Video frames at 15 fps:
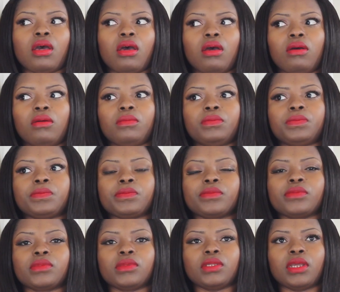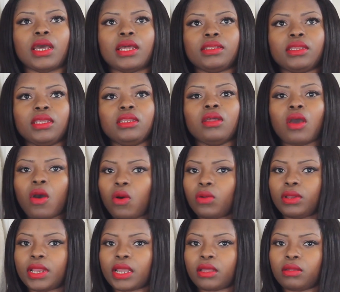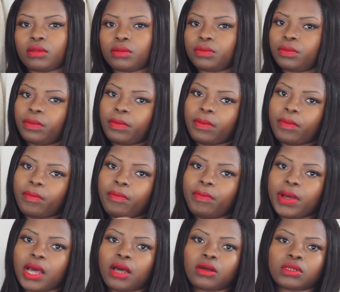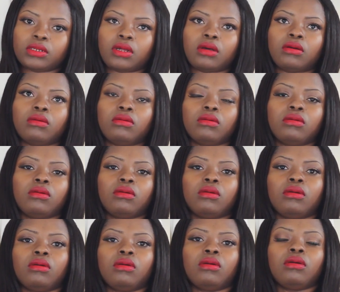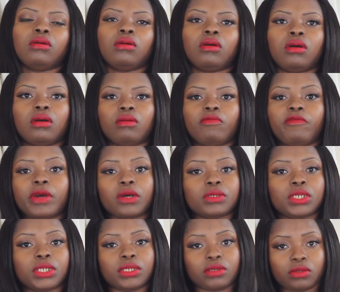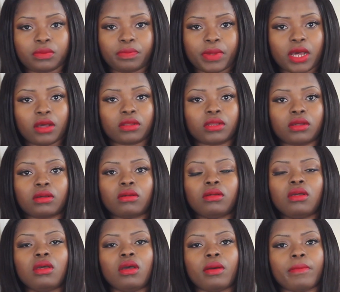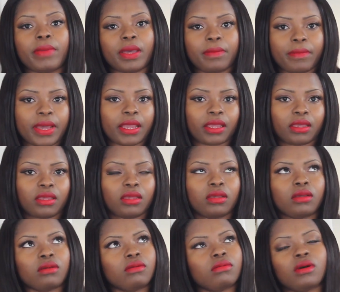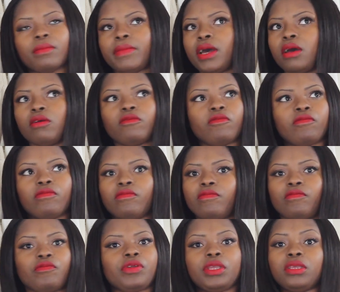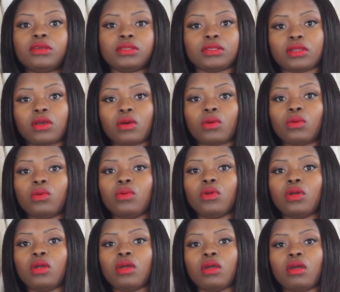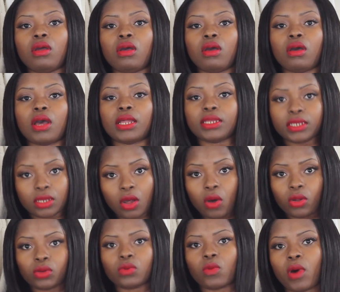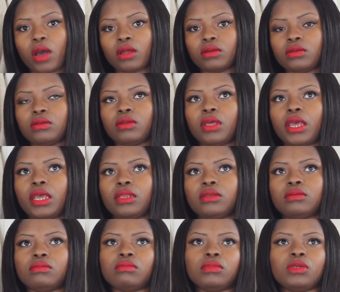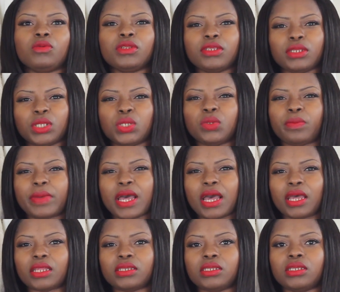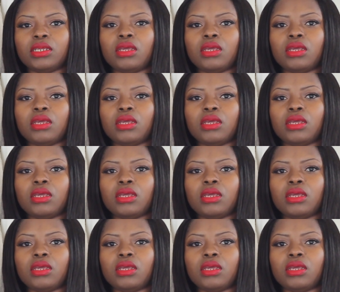um, I did own like a um, powder, um, foundation to powder by MAC about three years ago. I did own one and it wasn't too bad,